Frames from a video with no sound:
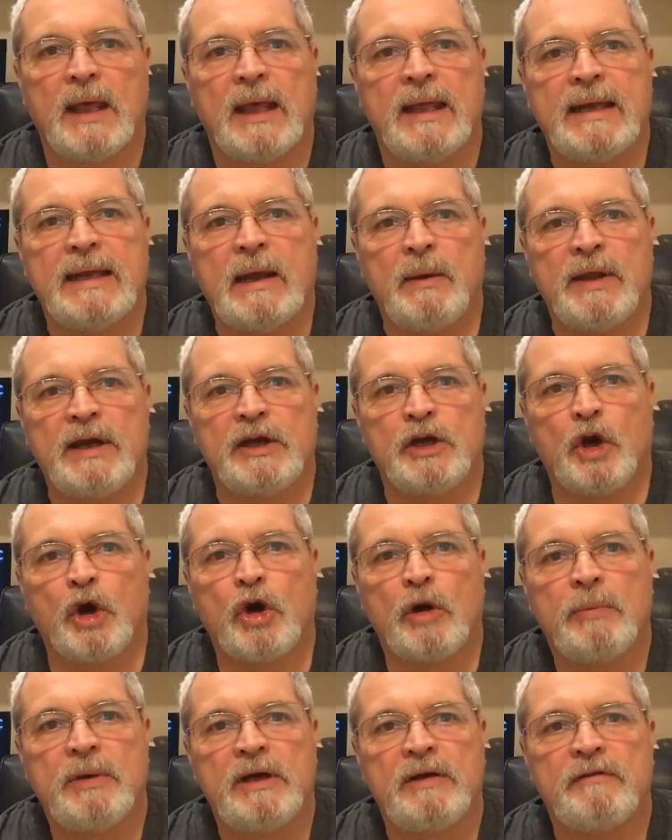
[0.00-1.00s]
Now, in an
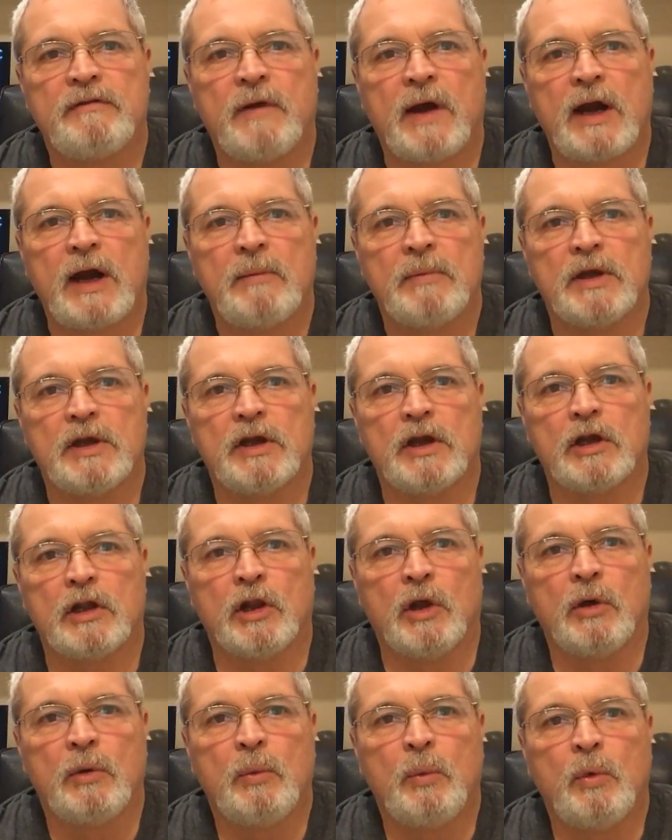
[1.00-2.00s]
urban environment,
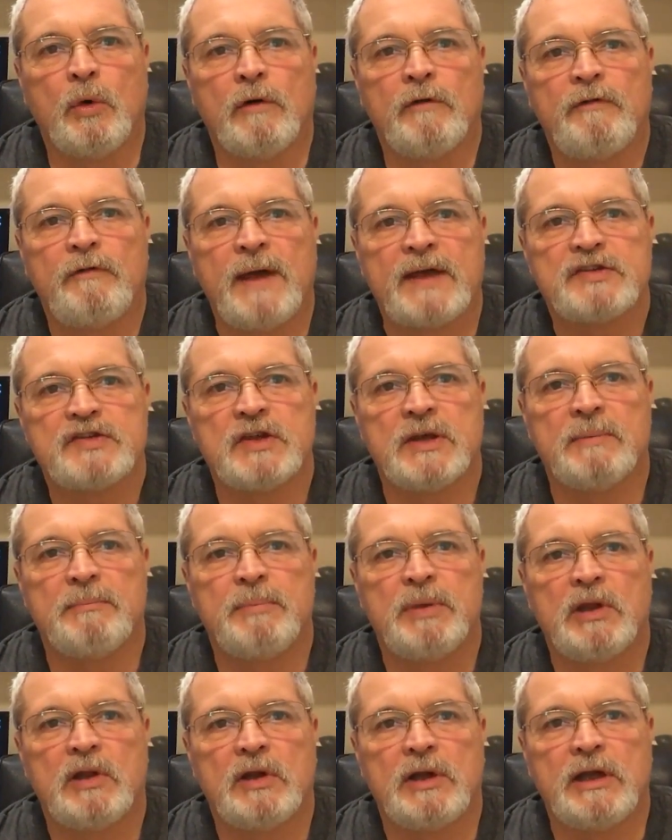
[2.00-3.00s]
lone wolf has the
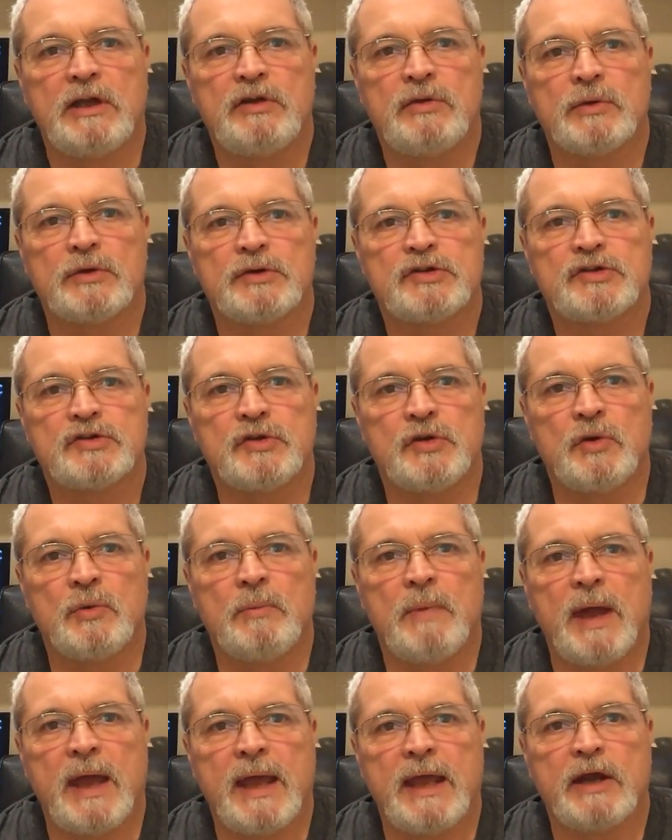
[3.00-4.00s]
ability to
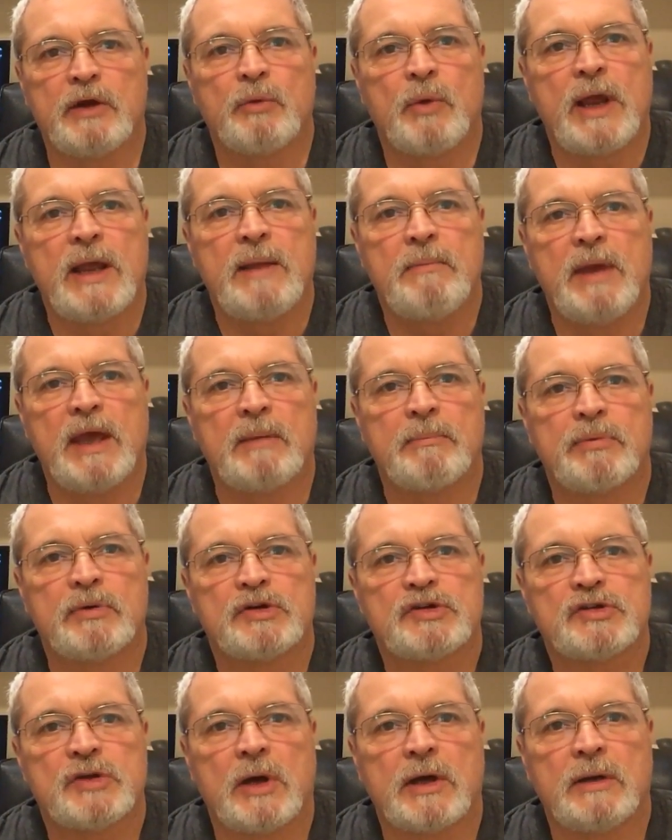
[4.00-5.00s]
assume a gray man
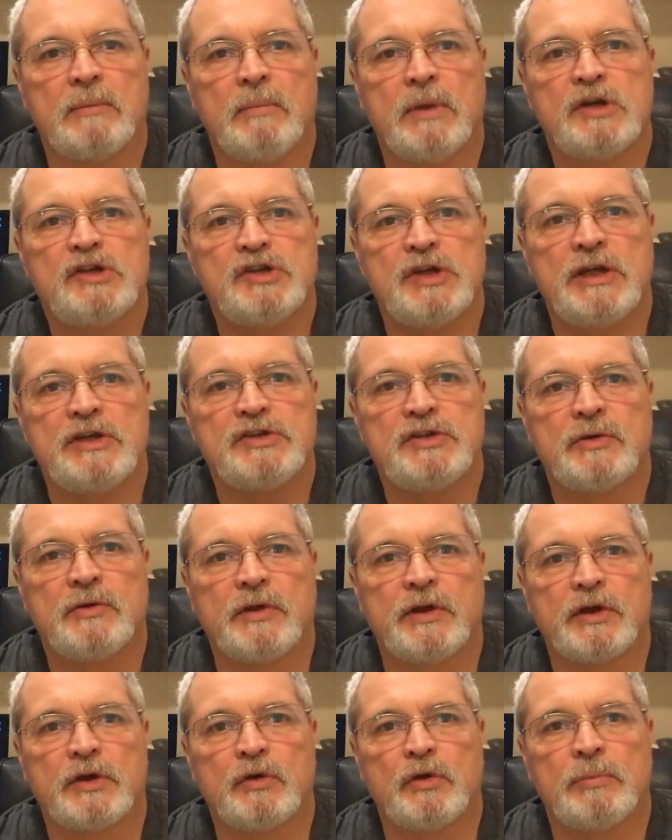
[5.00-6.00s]
persona much easier
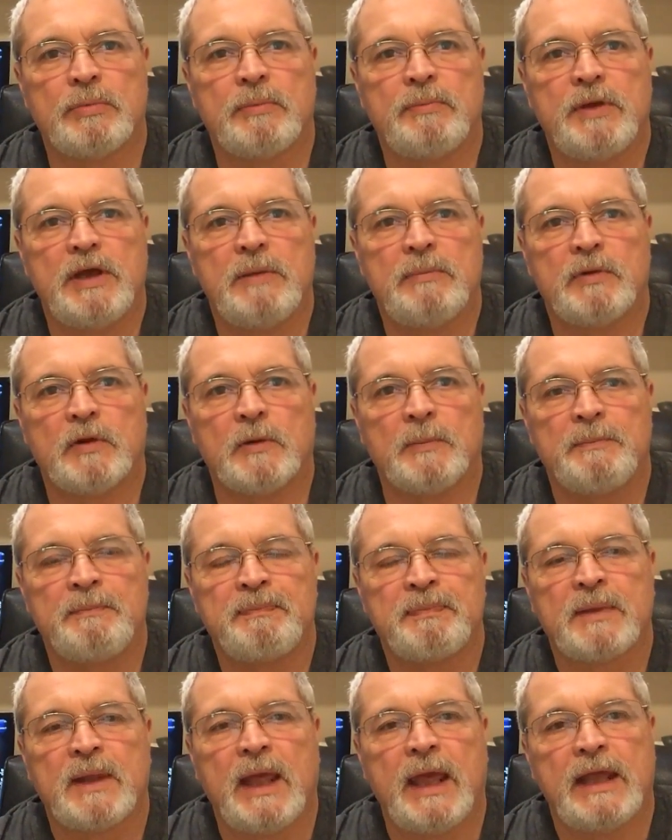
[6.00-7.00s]
than a group of people.
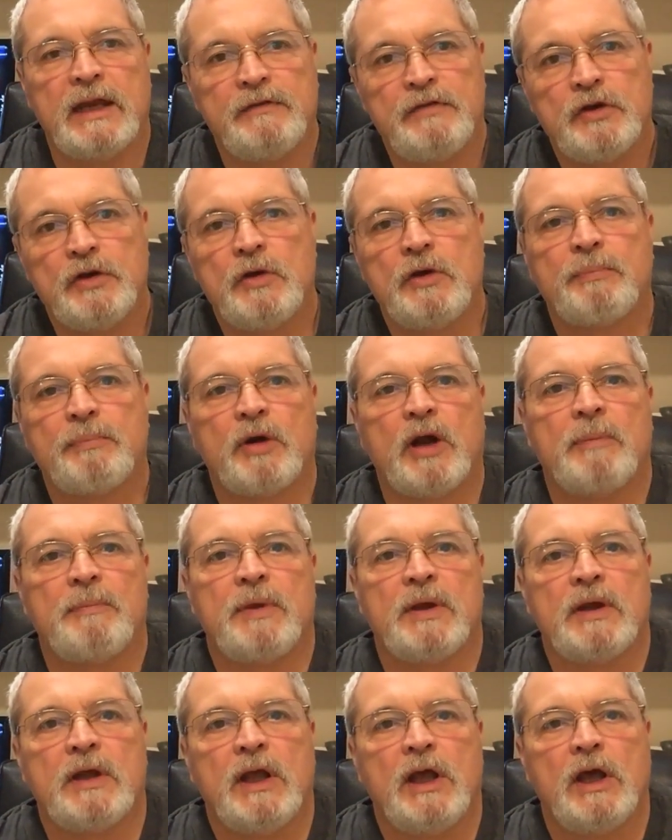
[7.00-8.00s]
And if you're new to
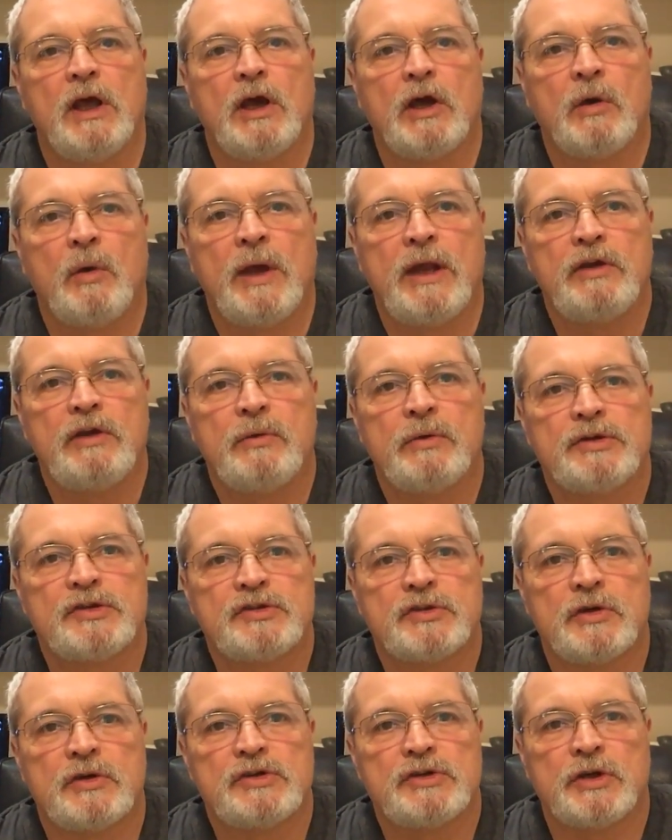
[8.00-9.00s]
prepping, go ahead and do a
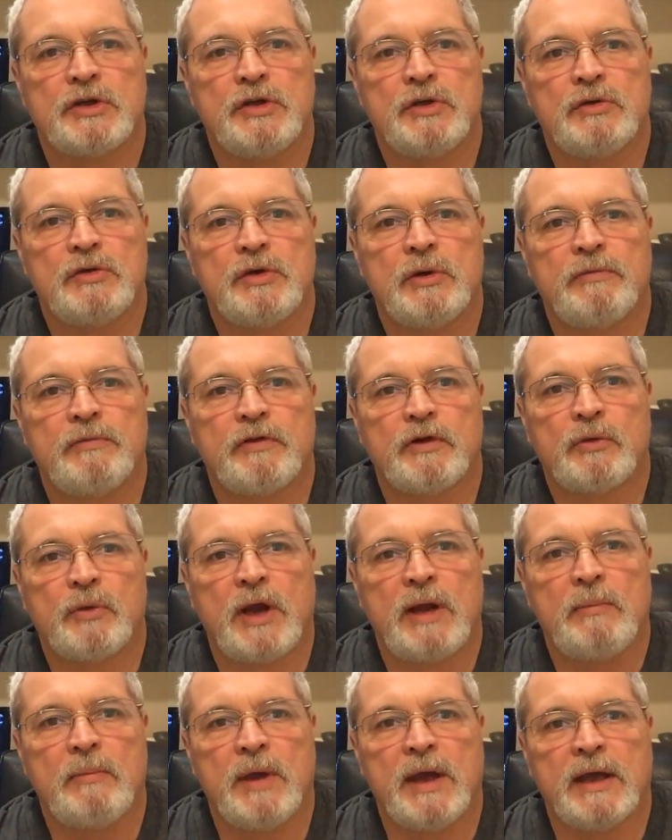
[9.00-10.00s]
search on YouTube for
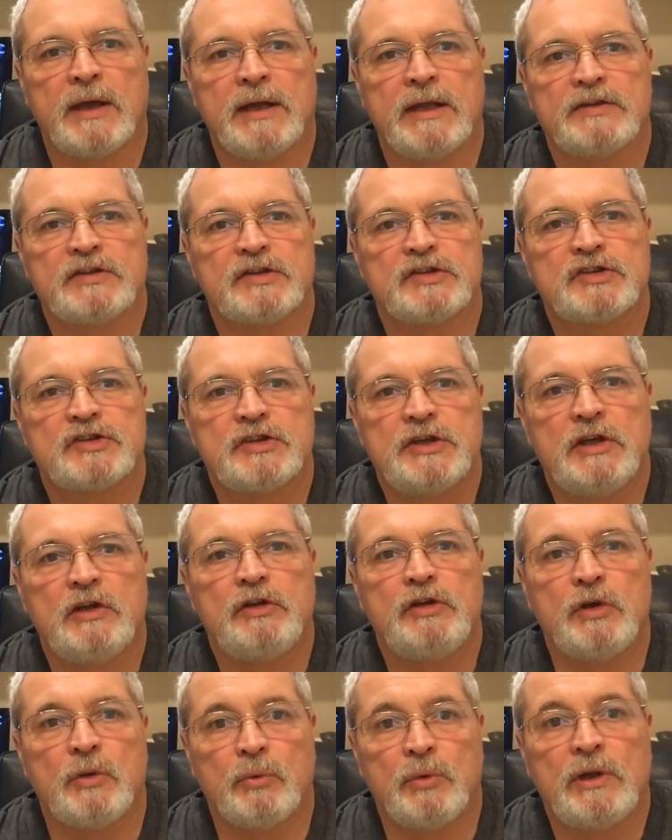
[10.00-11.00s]
gray man. It's a skill
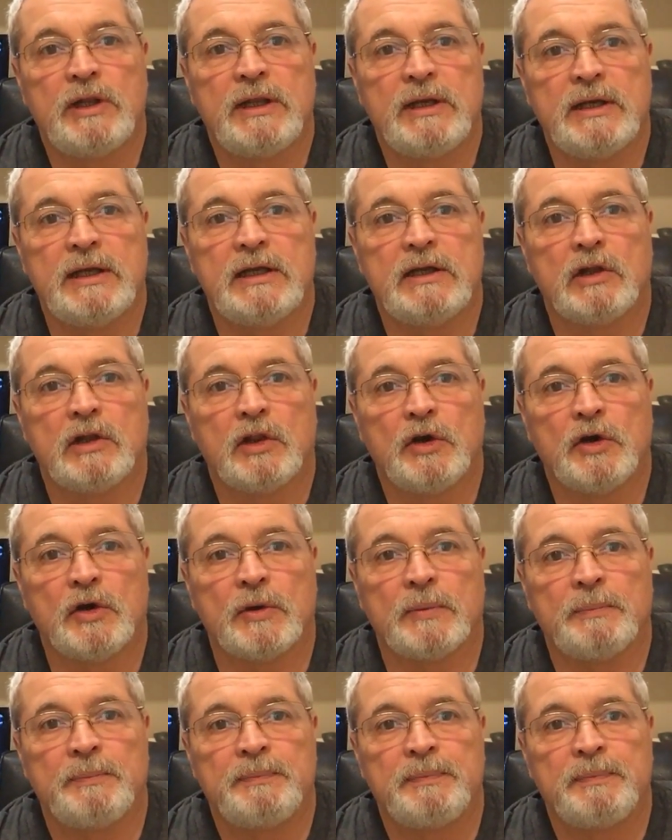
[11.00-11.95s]
you really need to learn.